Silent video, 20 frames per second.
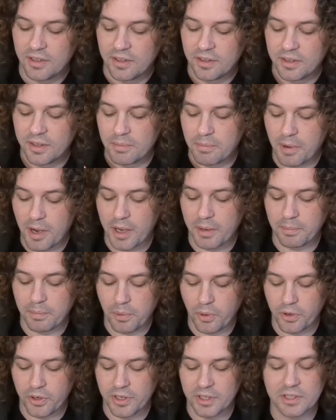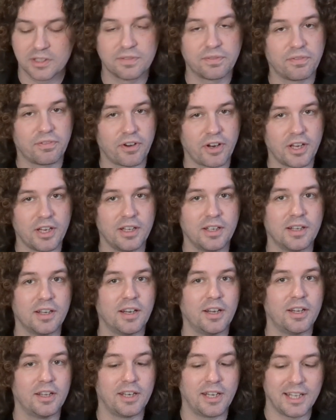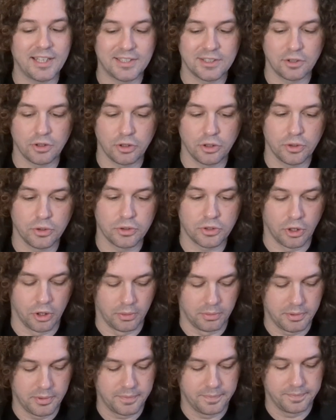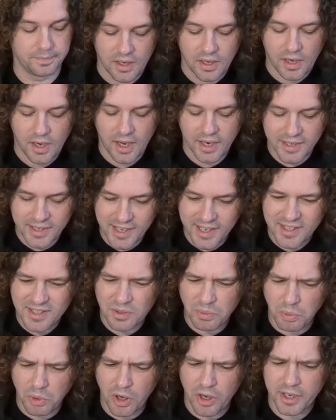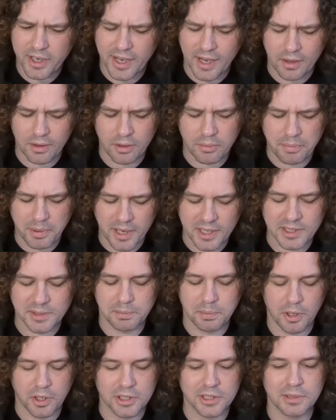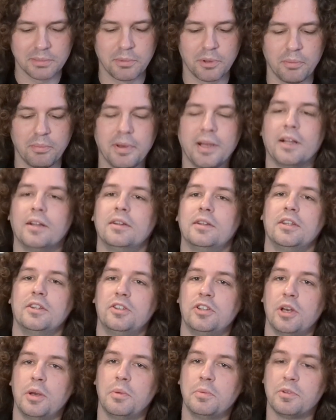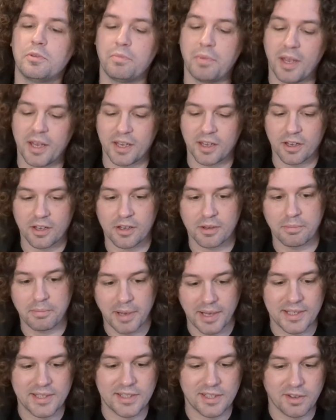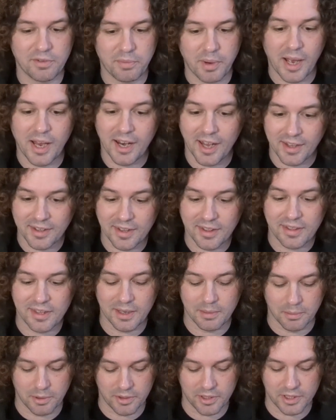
the might point is free and isn't used up. I'd need to work out the best possible build in terms of making it competitive, but I like the theme on